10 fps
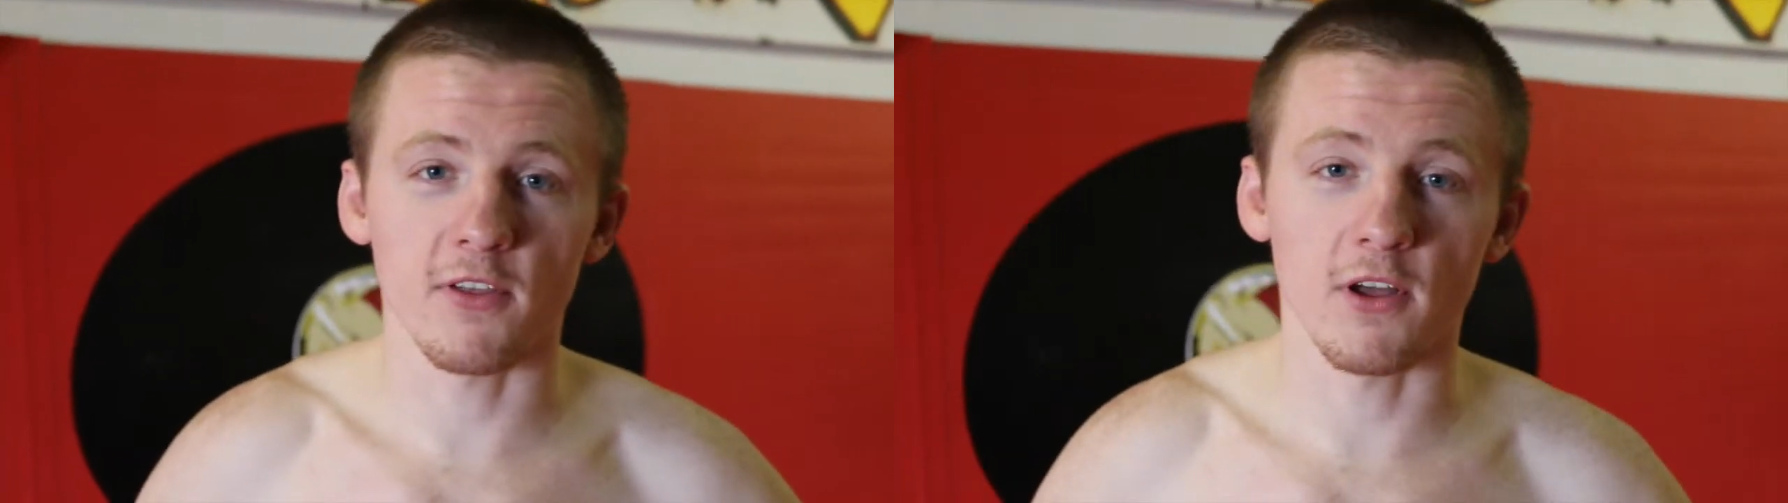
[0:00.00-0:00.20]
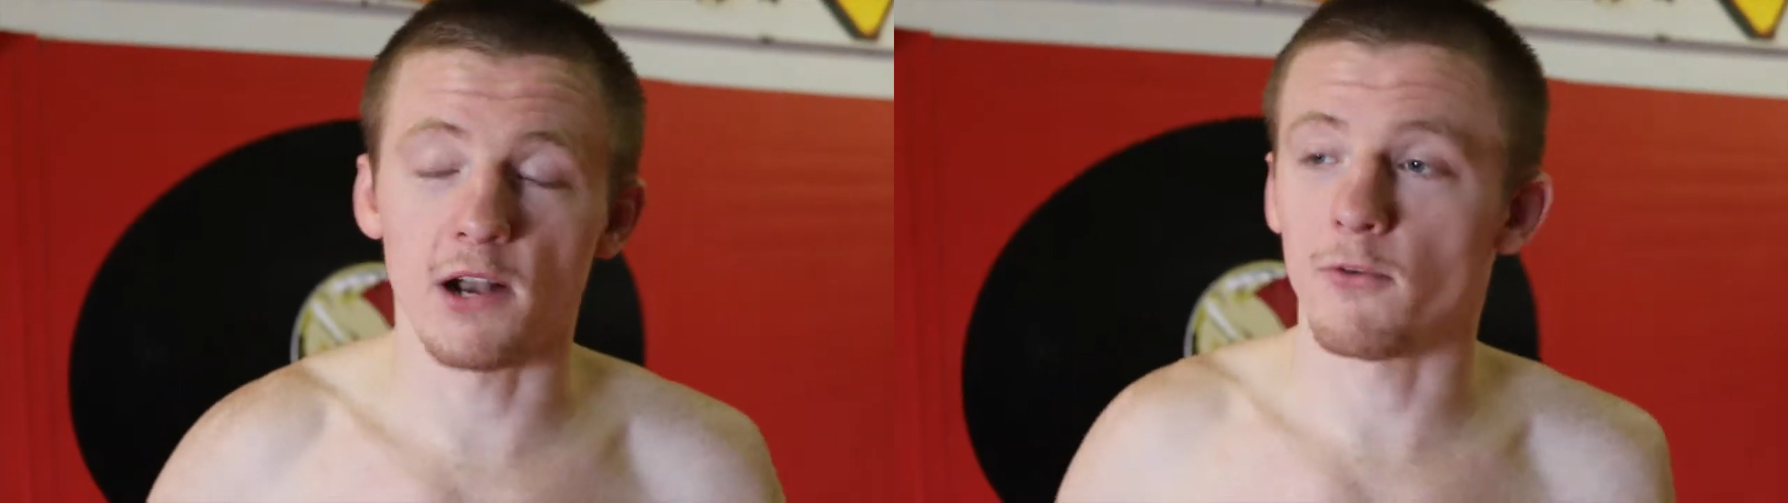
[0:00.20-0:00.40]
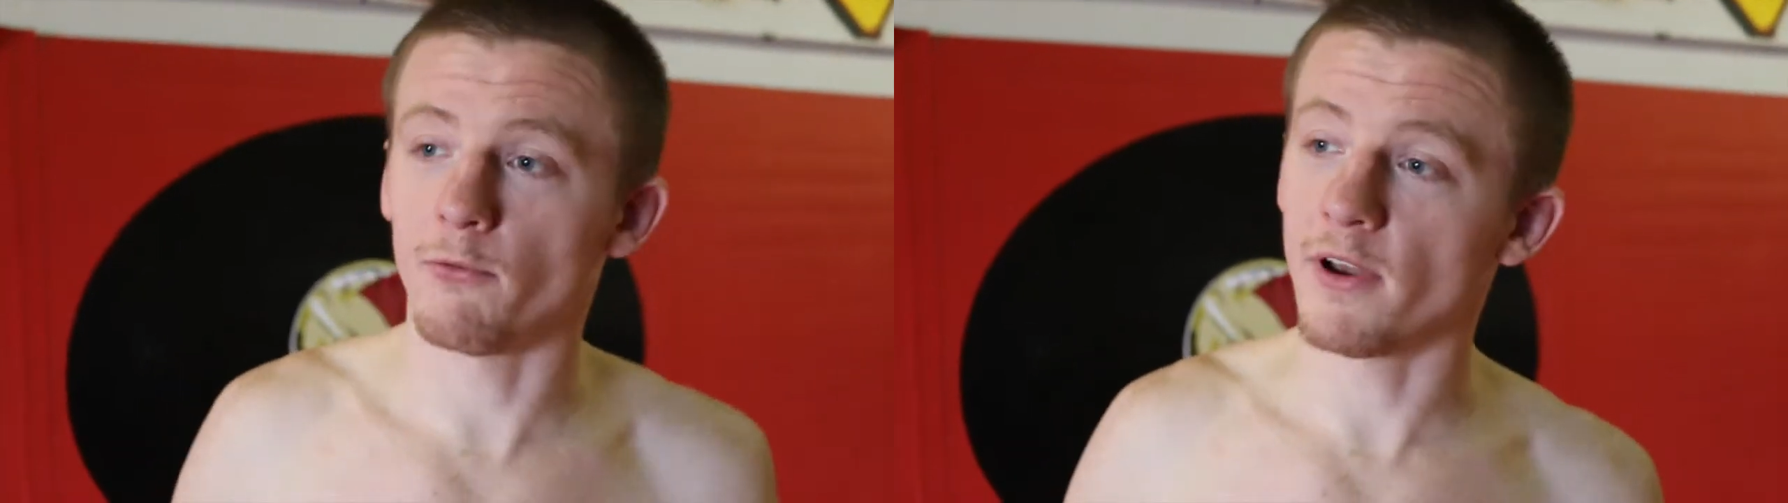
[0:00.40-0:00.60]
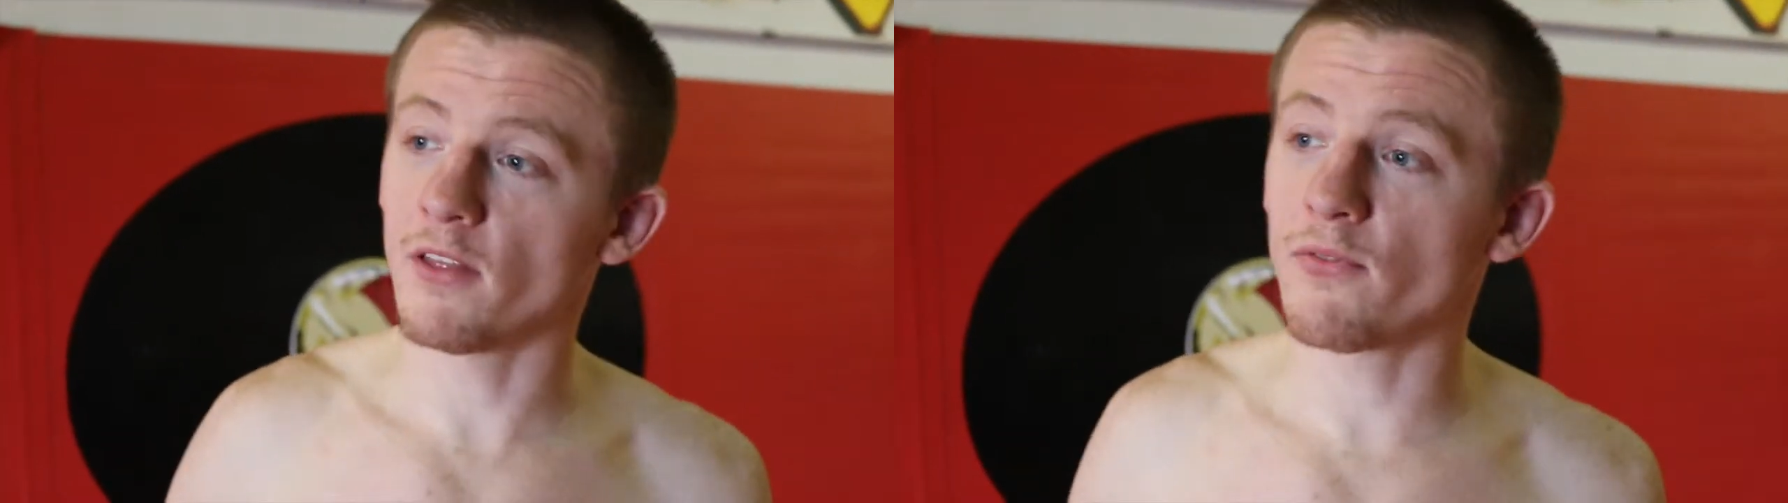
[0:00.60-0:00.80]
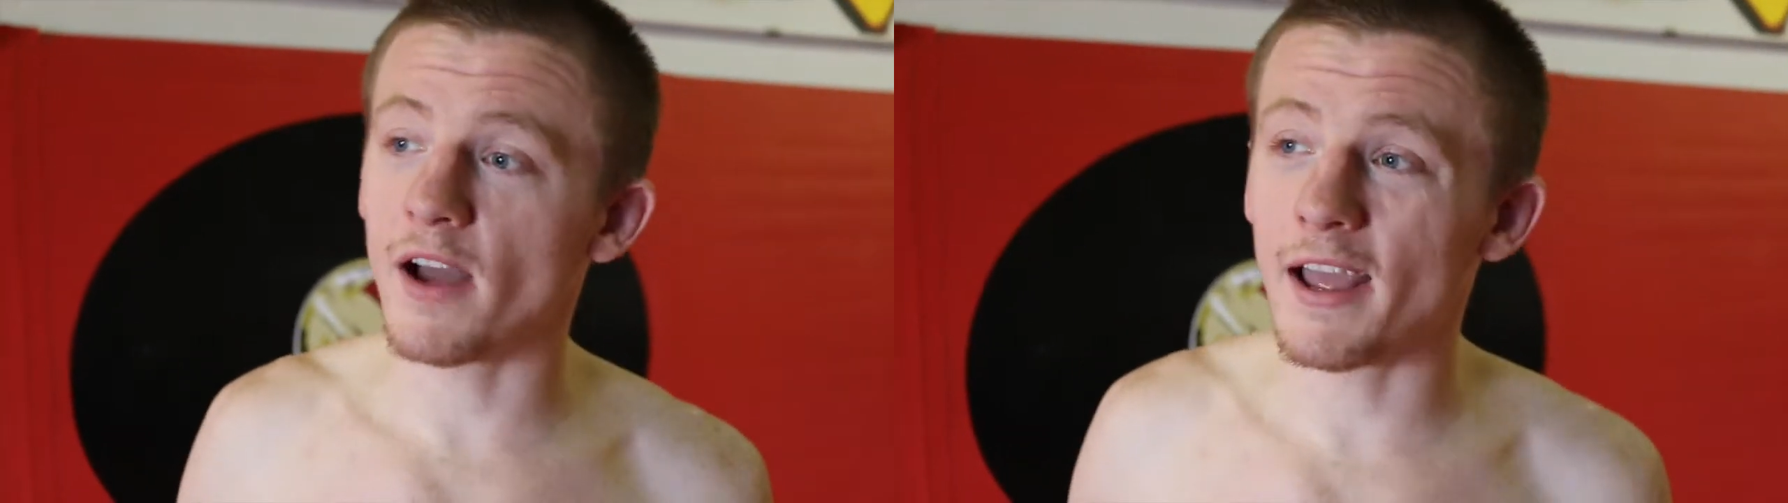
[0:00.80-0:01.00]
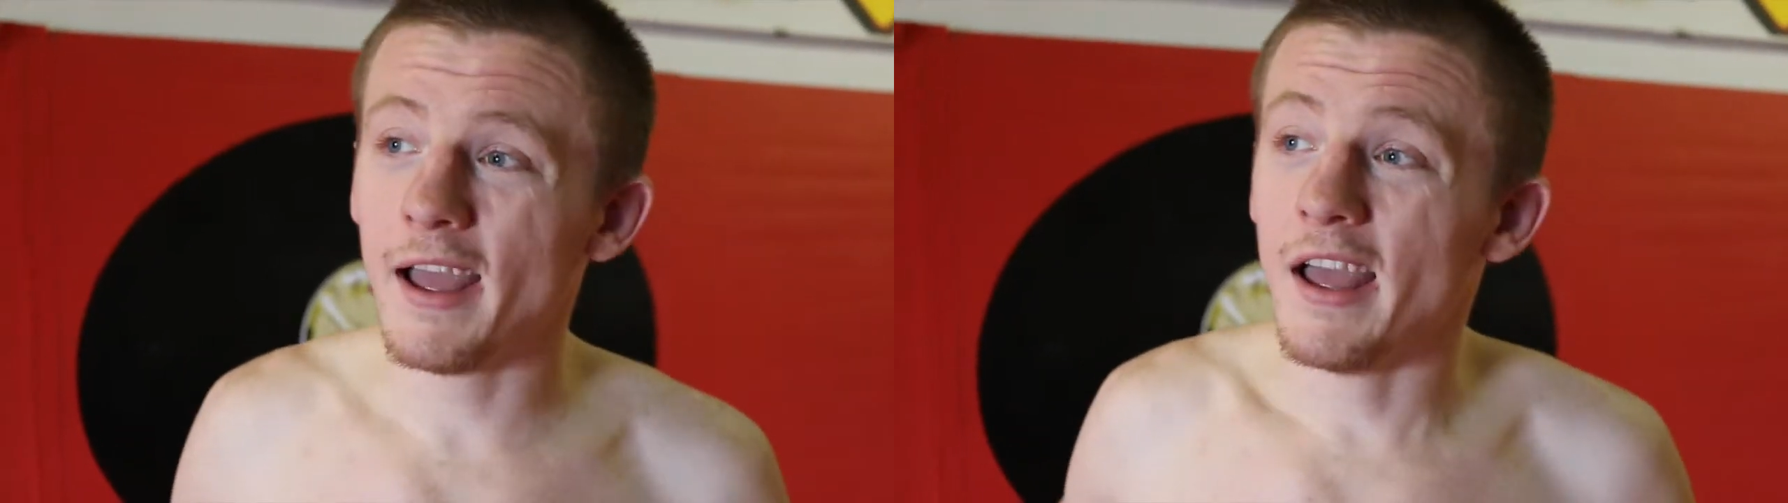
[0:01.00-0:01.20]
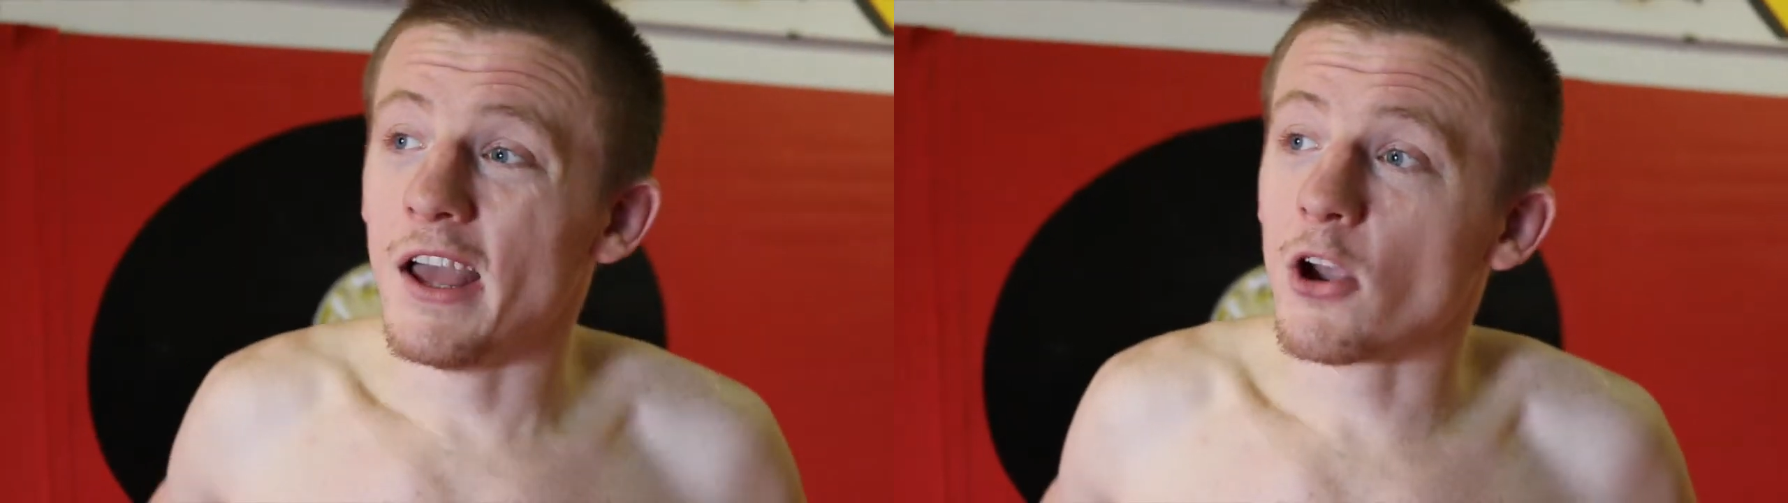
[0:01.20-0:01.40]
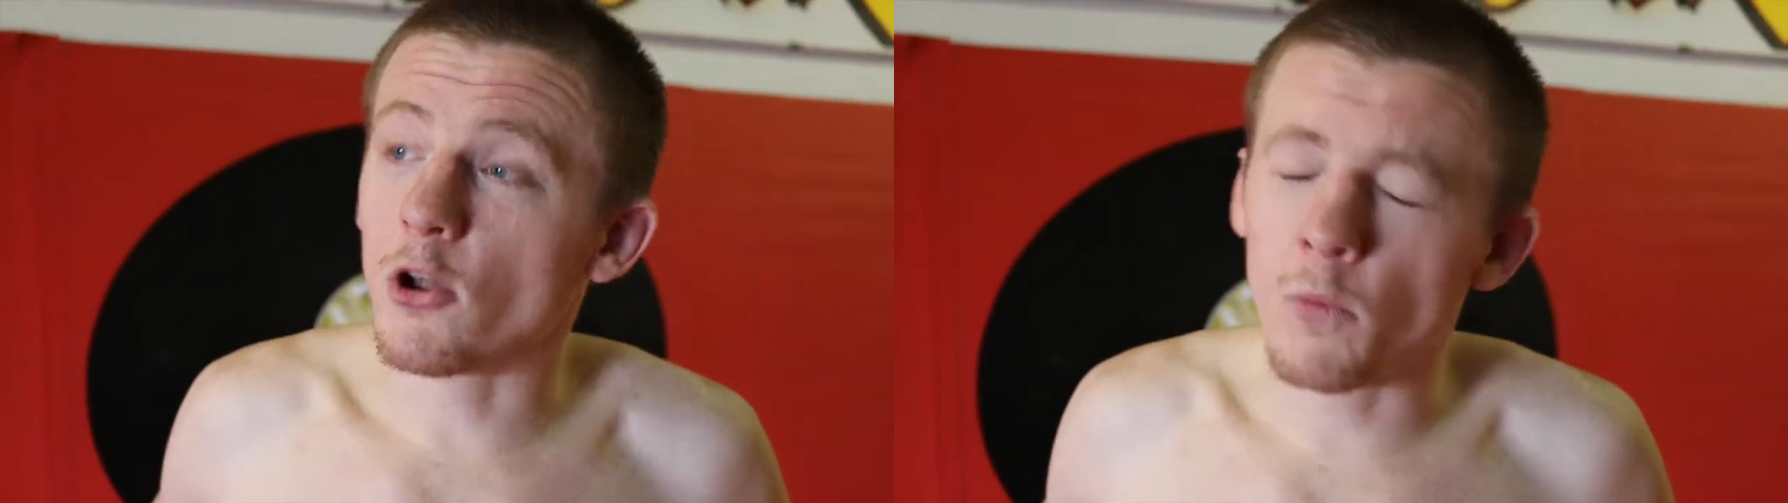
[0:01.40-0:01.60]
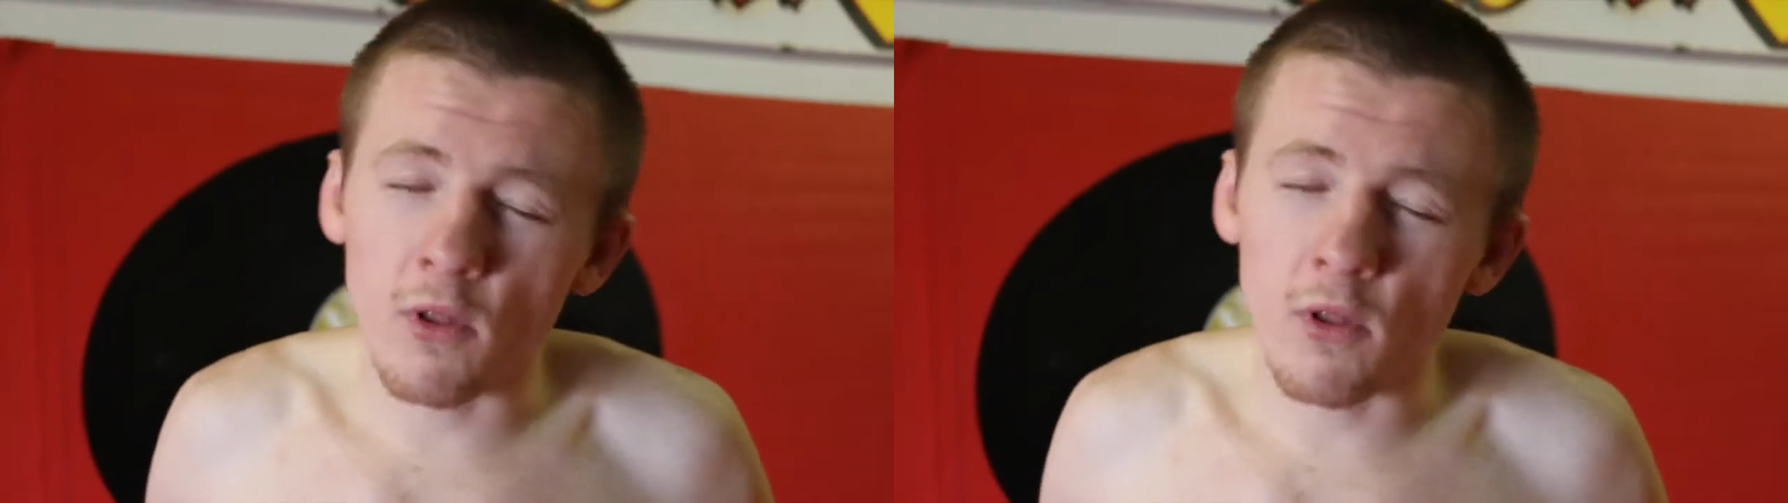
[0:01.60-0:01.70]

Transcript: I thought I was winning the fight. Could have